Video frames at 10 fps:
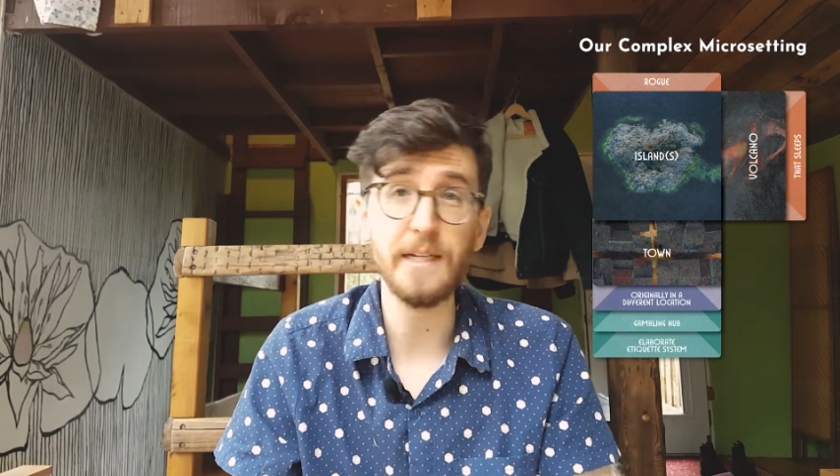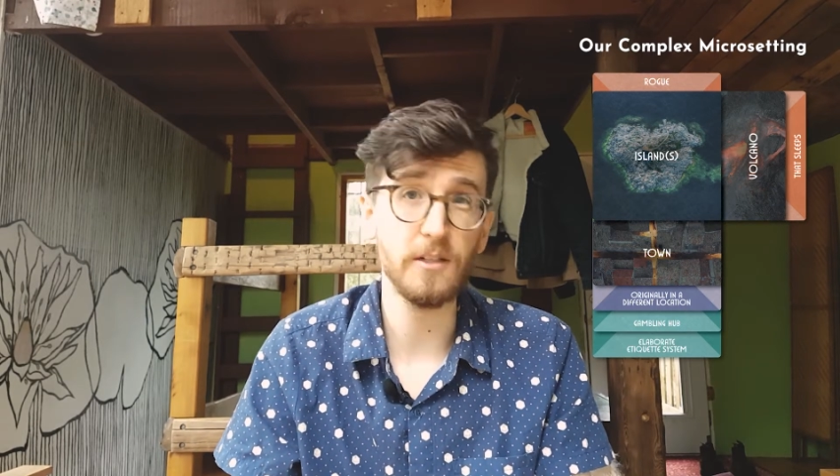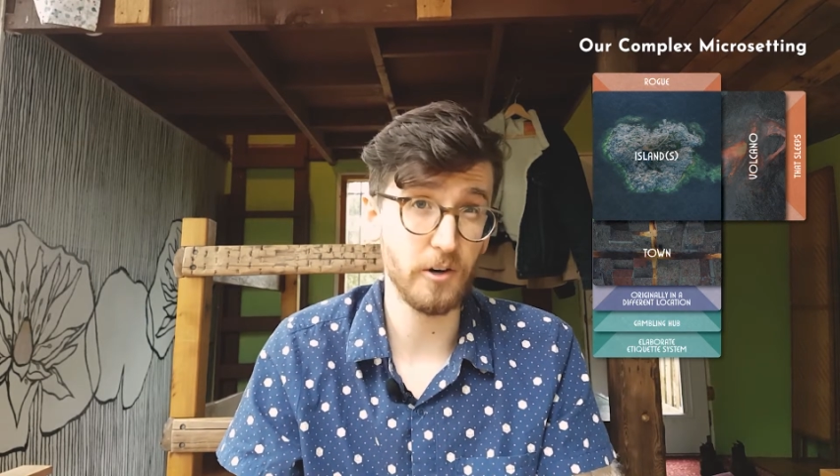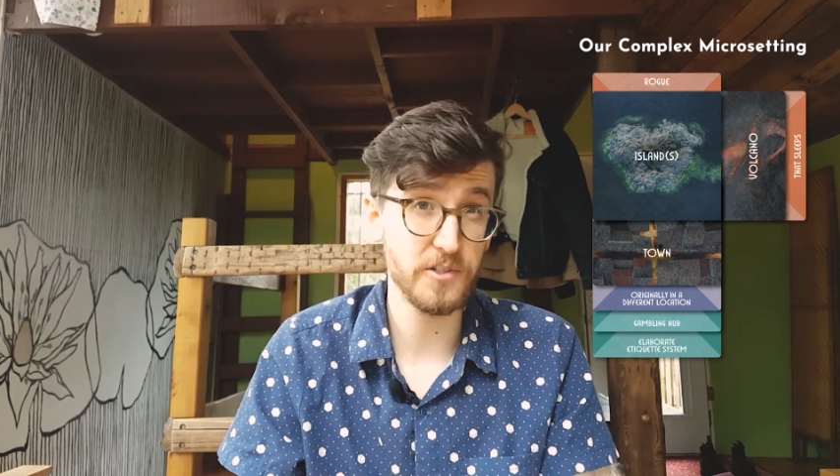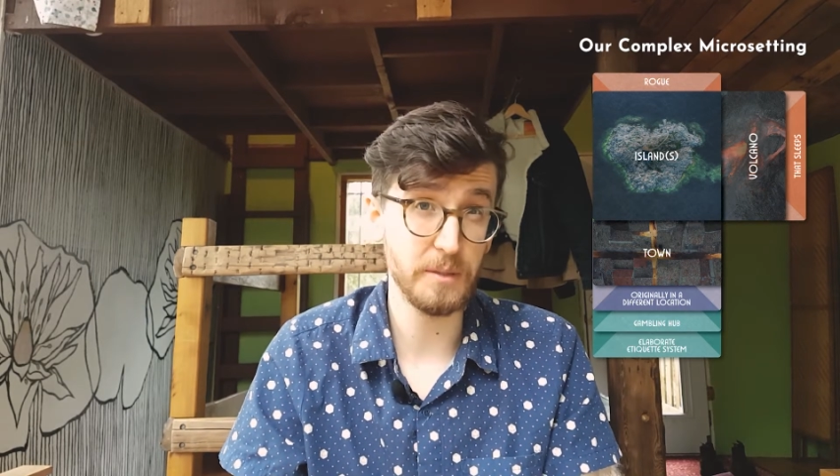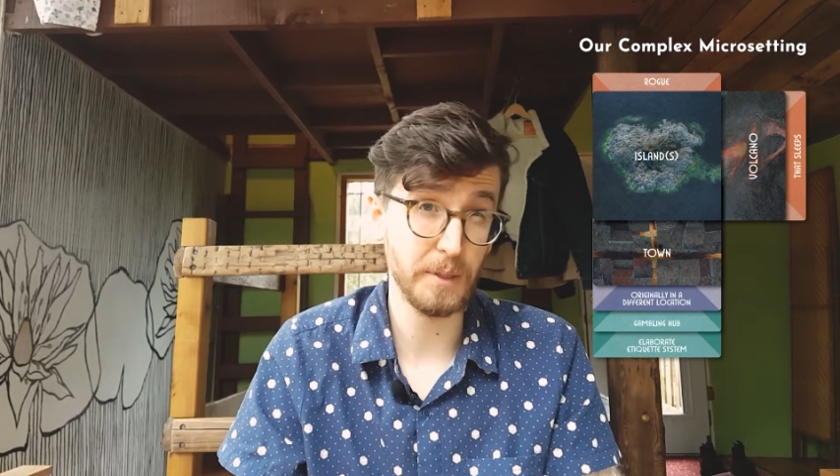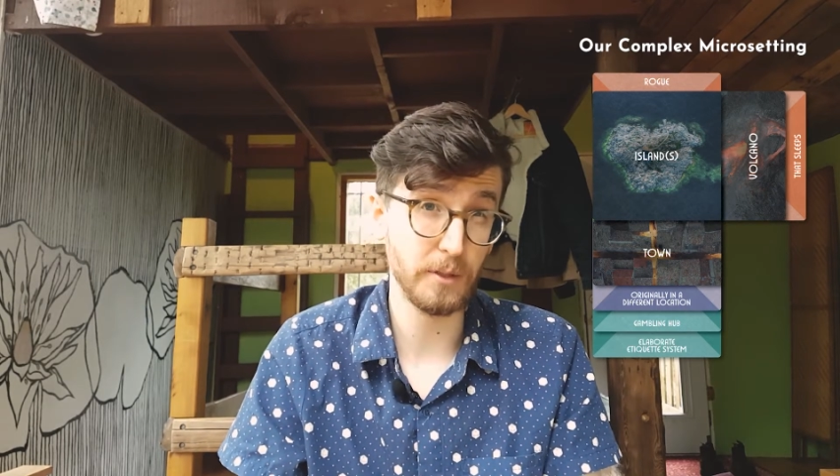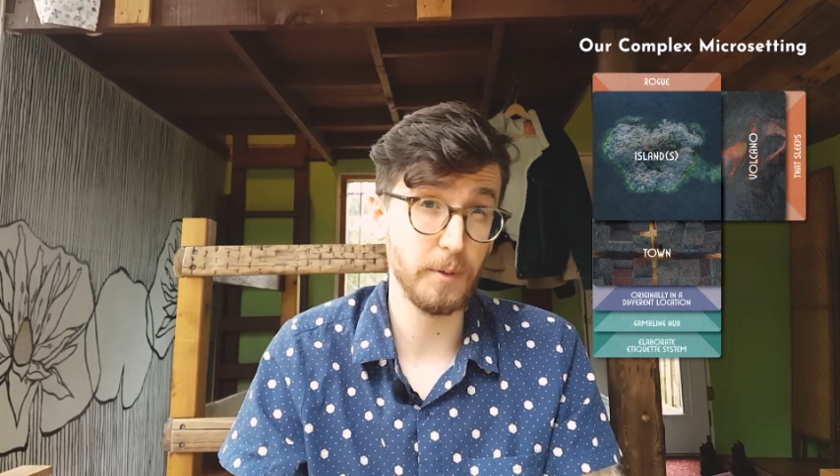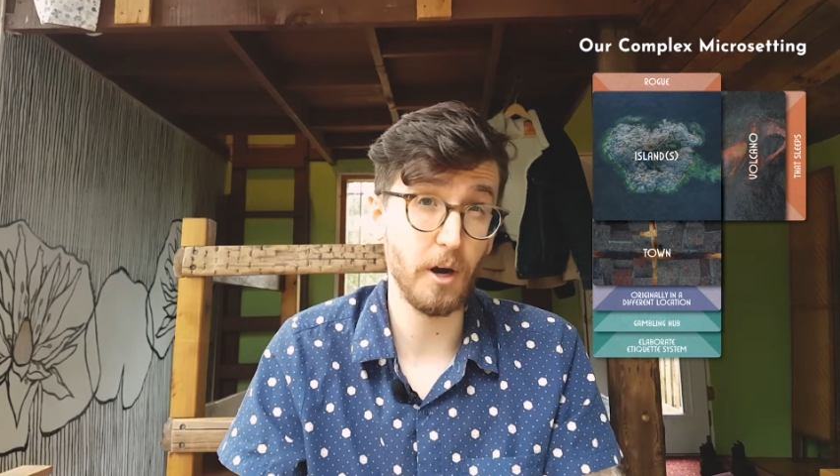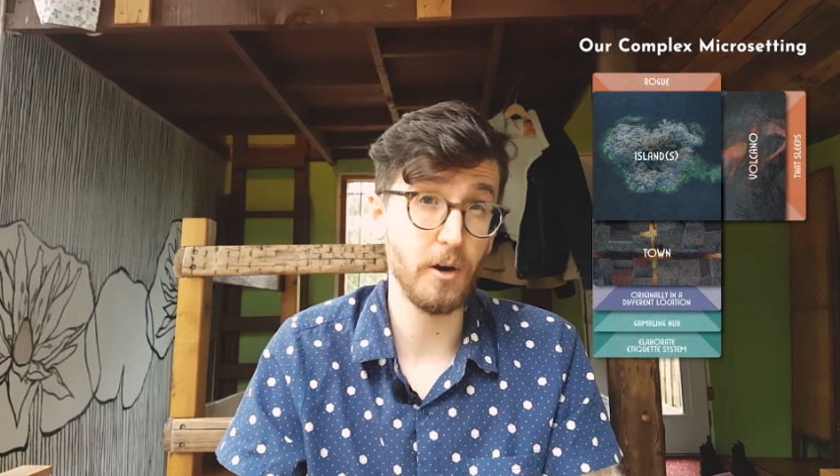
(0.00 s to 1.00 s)
8 cards can be a
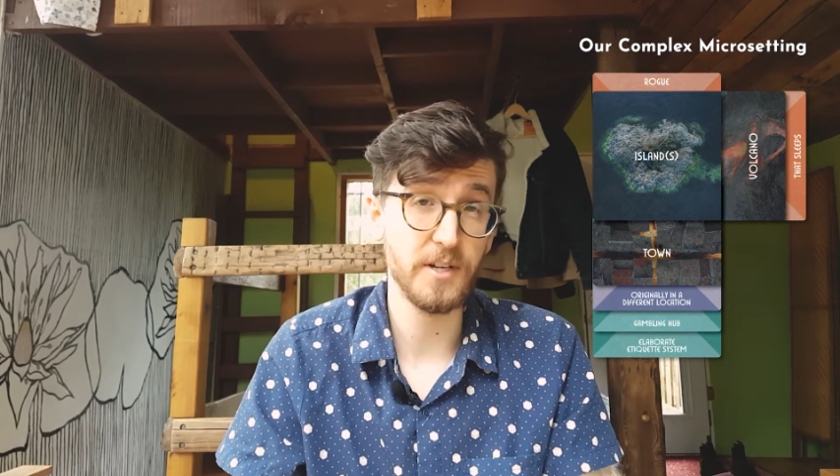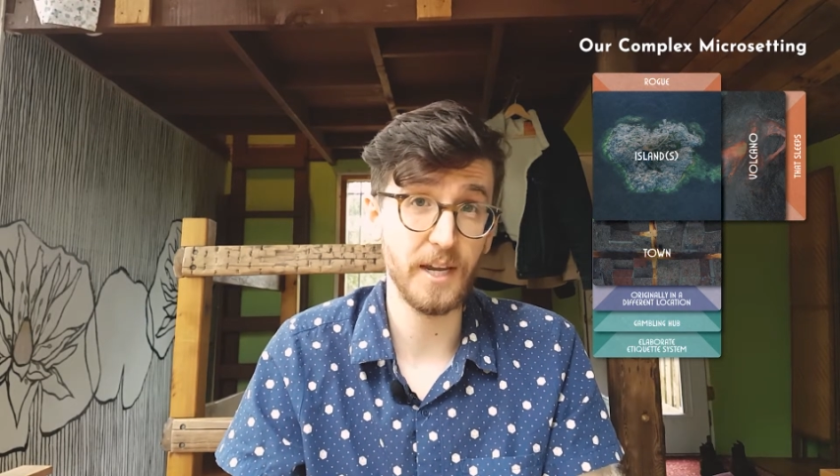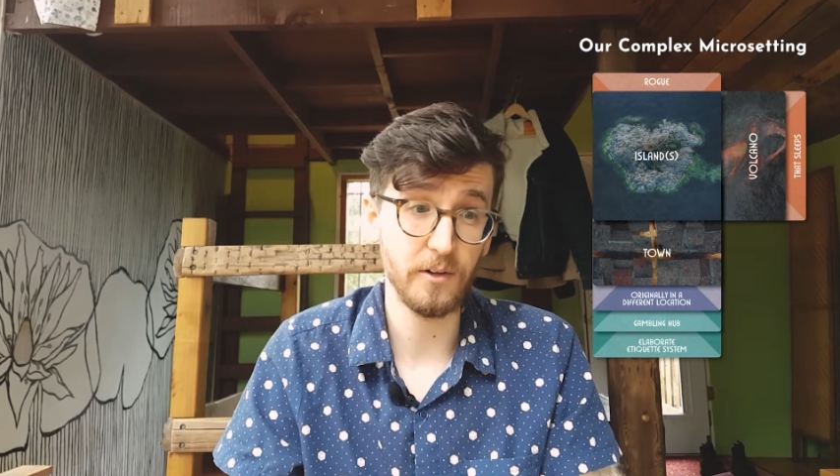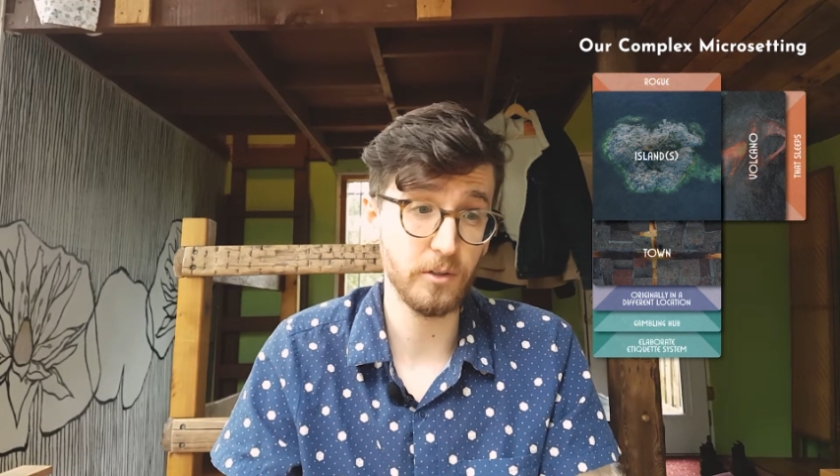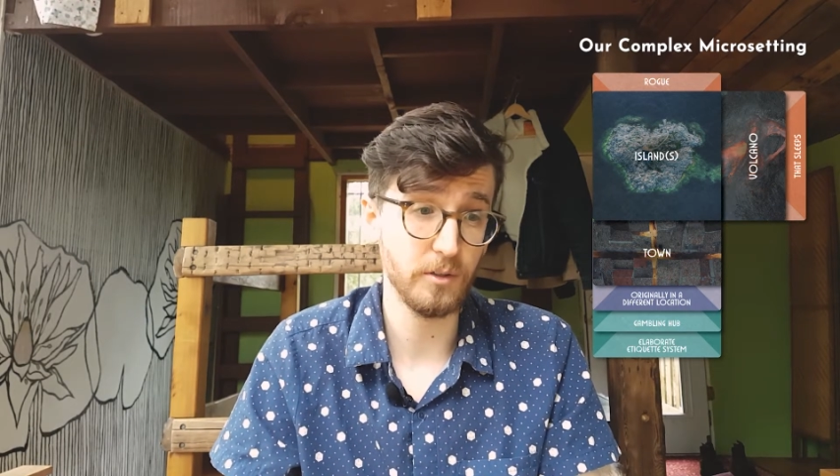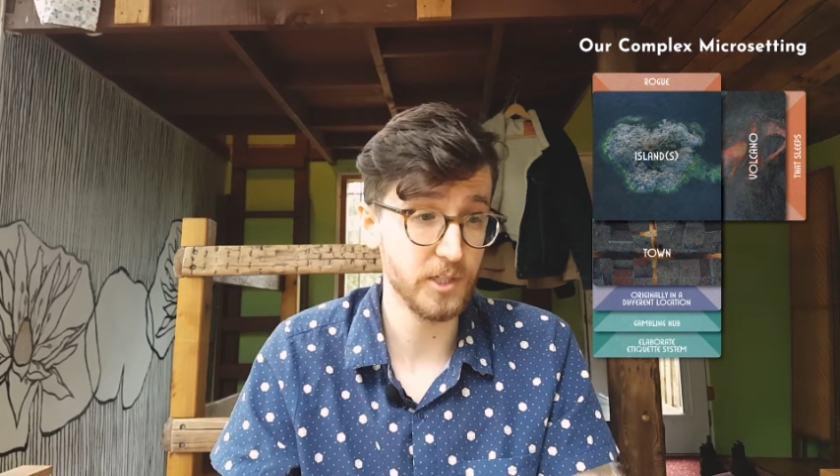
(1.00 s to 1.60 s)
little bit hard to handle.